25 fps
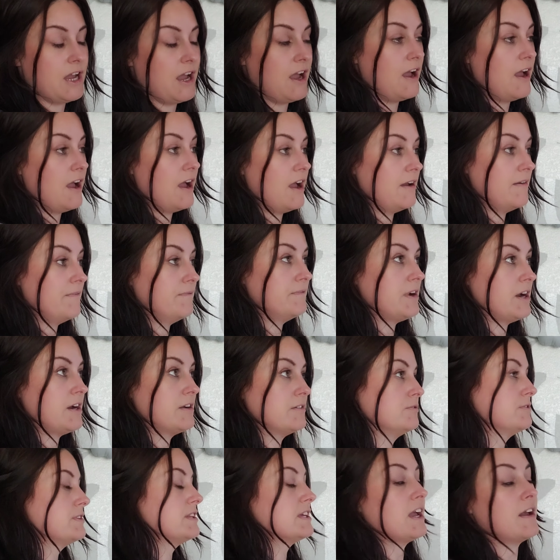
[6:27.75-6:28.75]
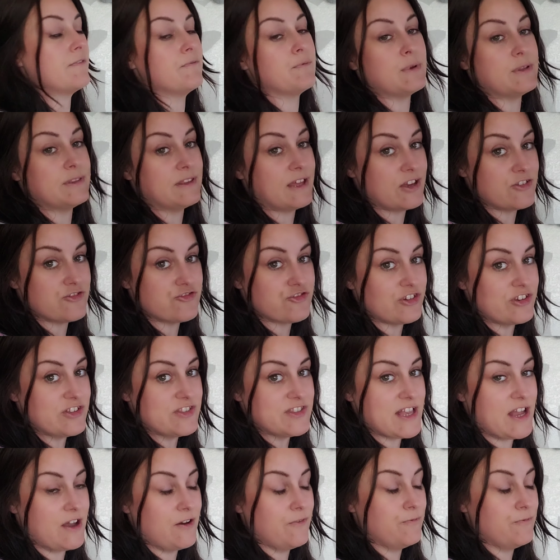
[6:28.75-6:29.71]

I, I, I don't think I've been that stressed